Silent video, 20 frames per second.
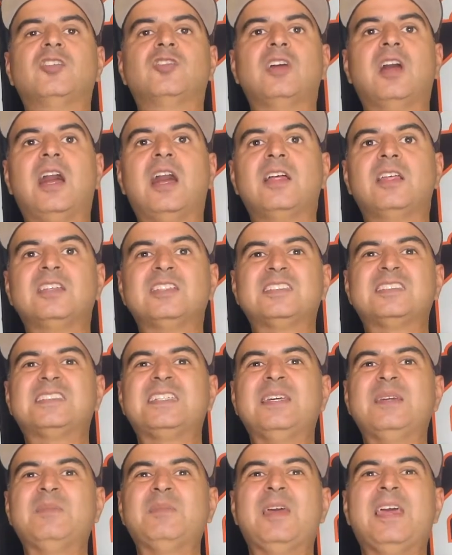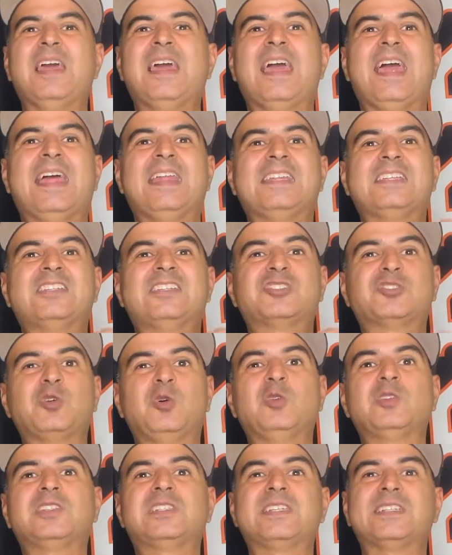on this team and
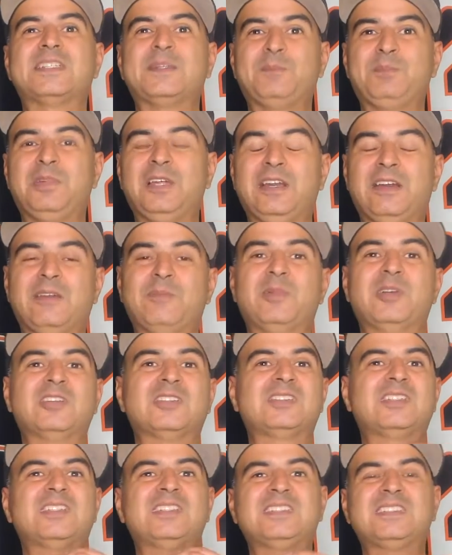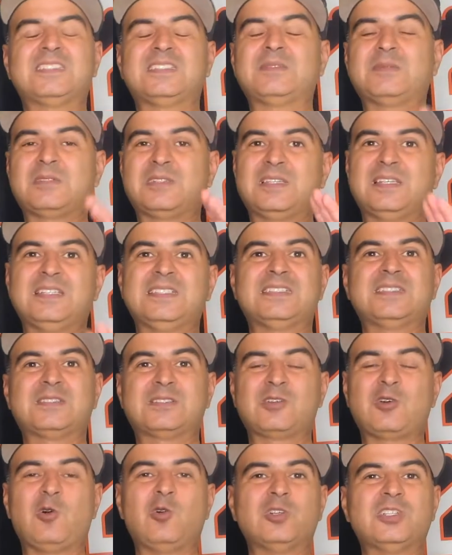show discipline, because this
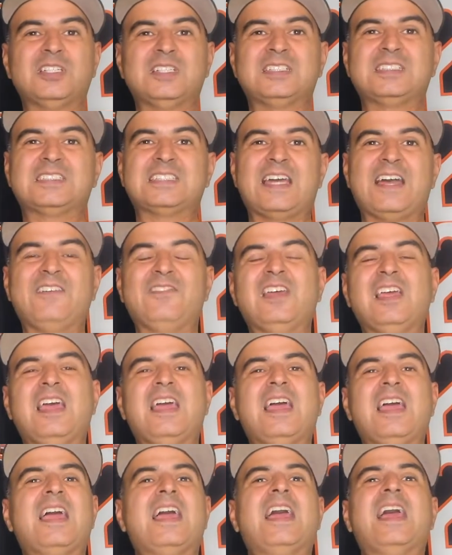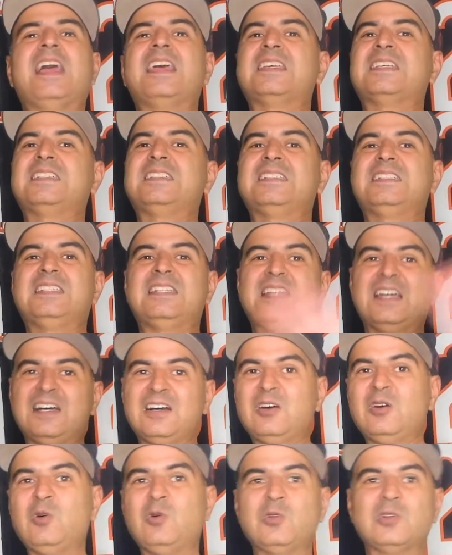coaching staff has
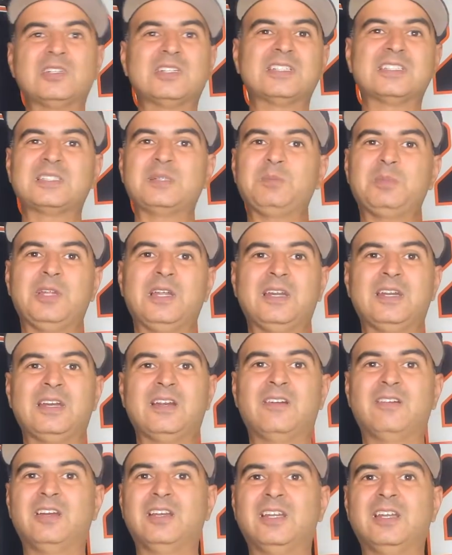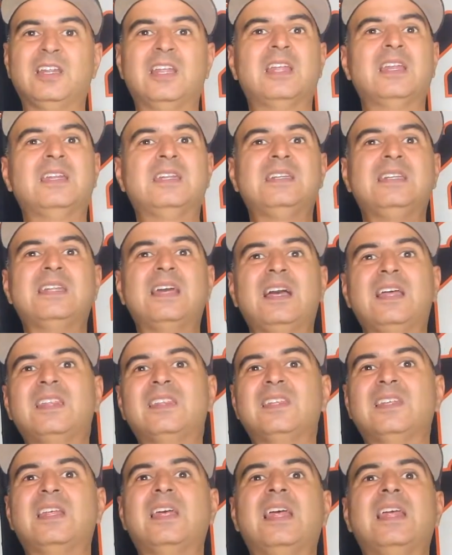no disciplinary.
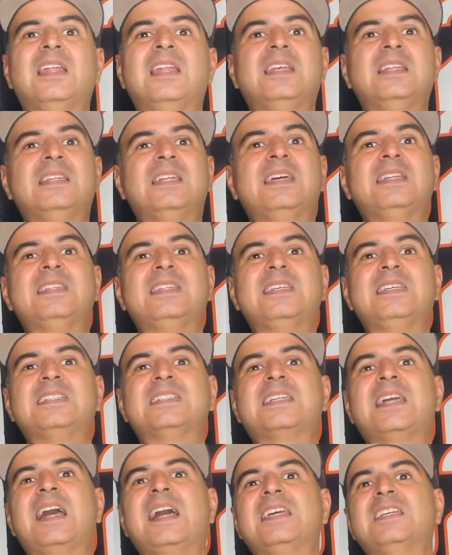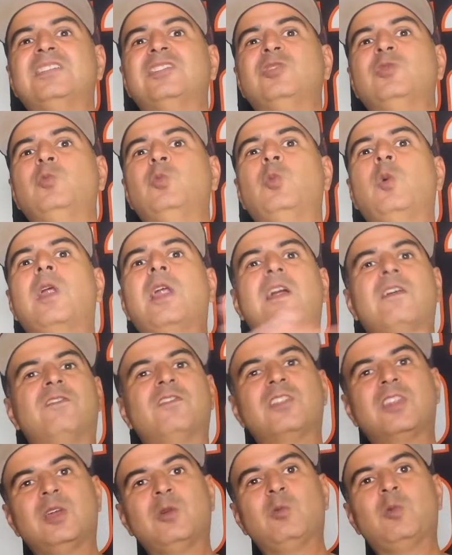Nothing. They let these guys do whatever
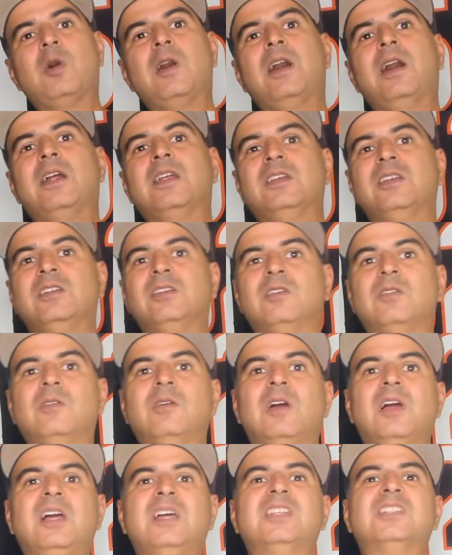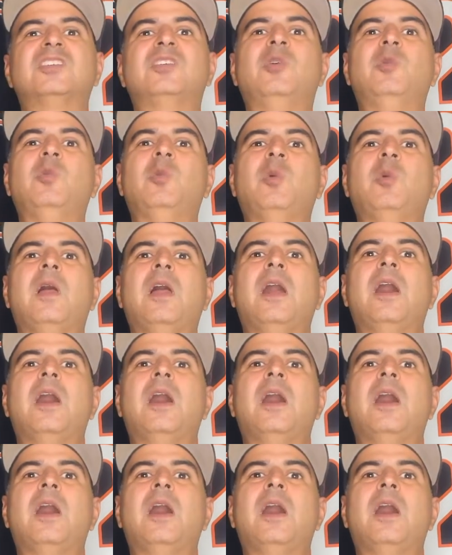they want, you know. So,